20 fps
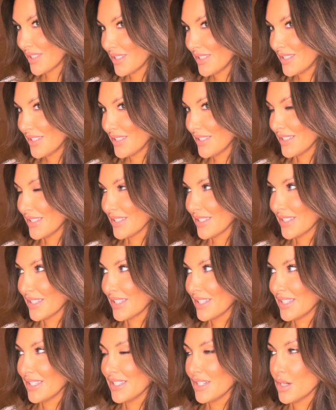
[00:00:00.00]
Like
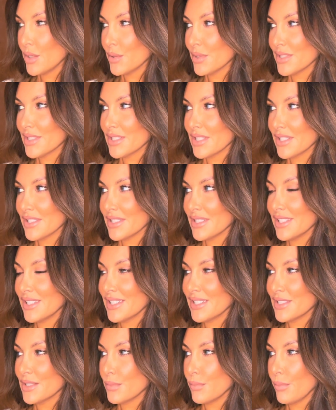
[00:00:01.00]
he always says, like
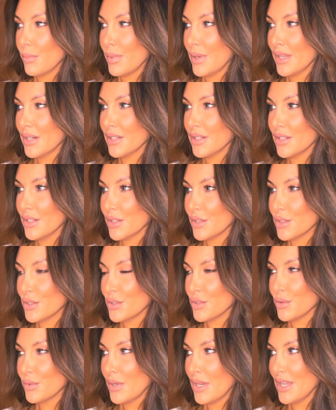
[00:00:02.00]
it's better
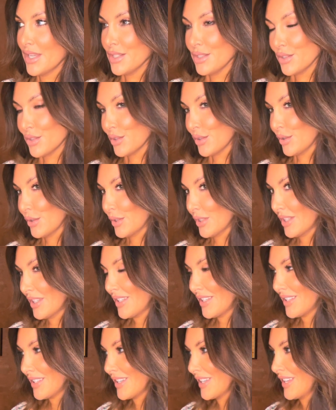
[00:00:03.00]
to end
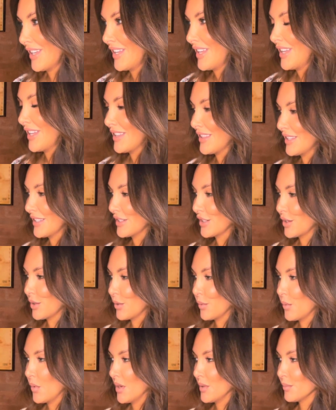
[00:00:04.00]
early than go
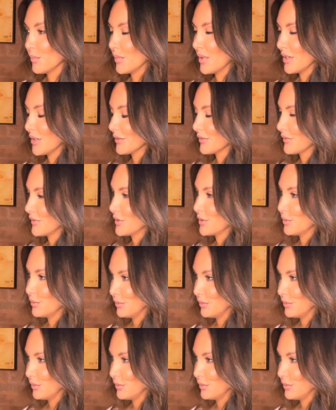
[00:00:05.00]
one puff too